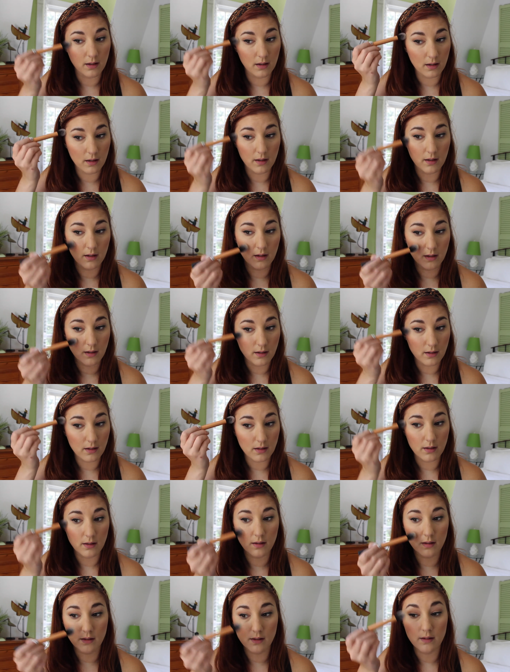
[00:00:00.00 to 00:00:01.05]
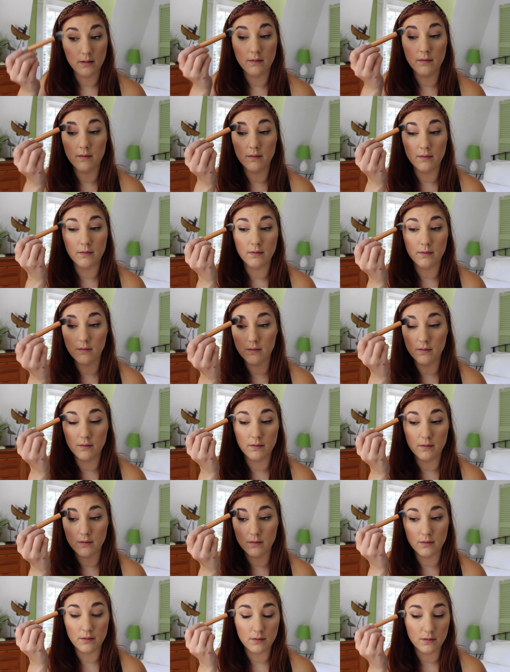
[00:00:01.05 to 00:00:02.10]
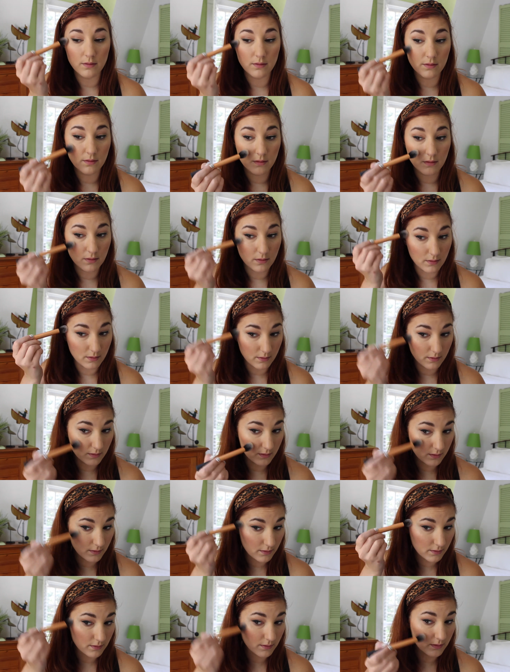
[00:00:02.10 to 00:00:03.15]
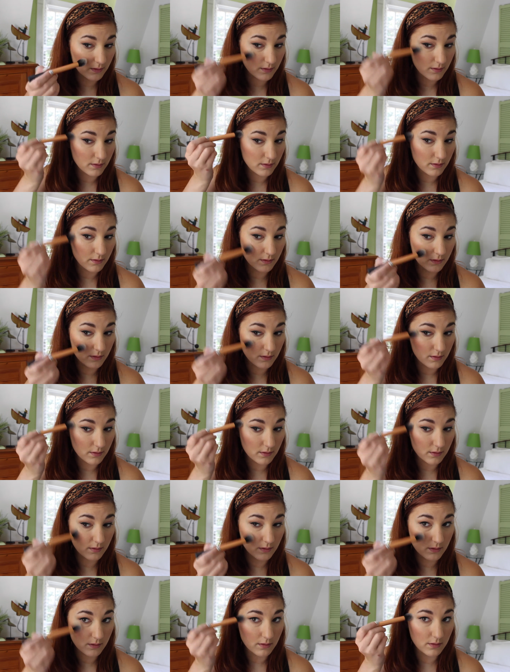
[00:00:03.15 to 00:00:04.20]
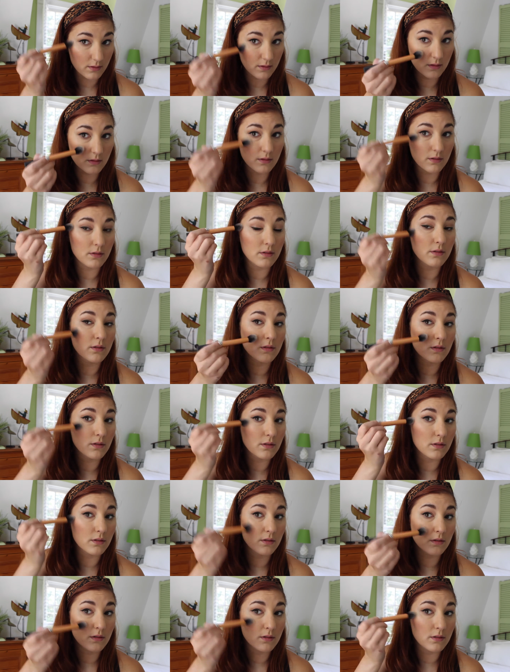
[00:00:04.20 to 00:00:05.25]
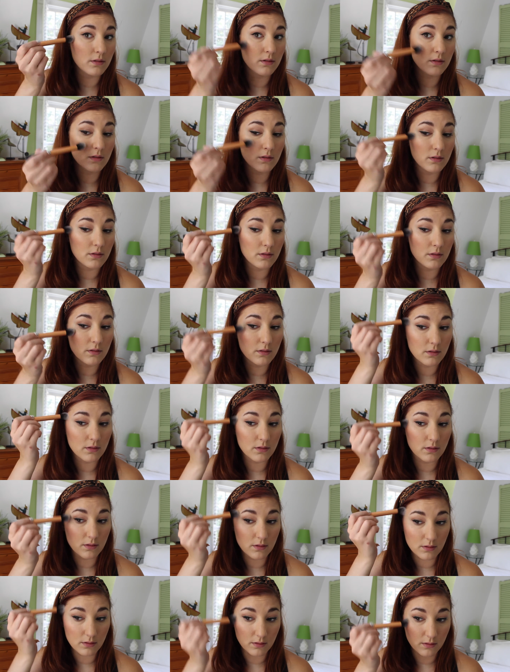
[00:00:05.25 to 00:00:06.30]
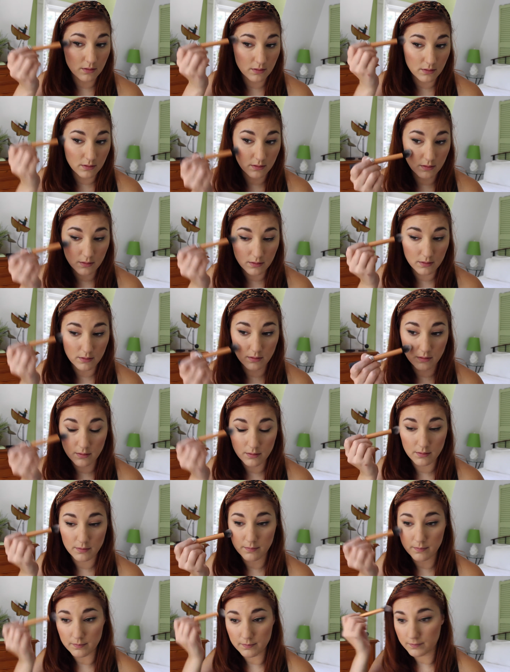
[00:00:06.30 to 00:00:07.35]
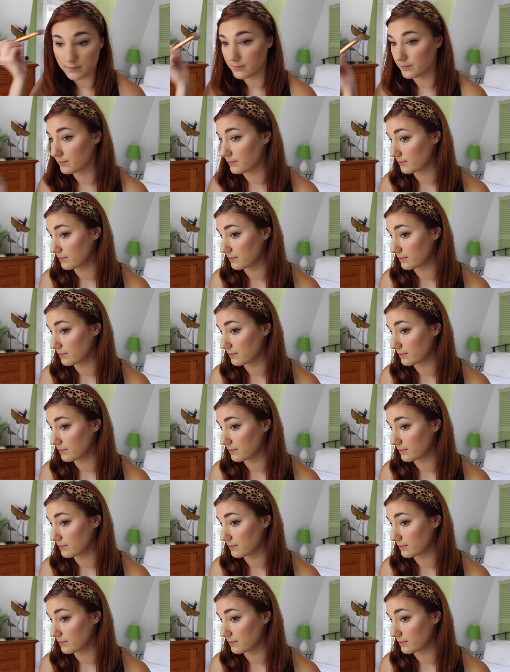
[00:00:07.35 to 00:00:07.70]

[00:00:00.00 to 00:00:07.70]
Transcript: Nothing is said.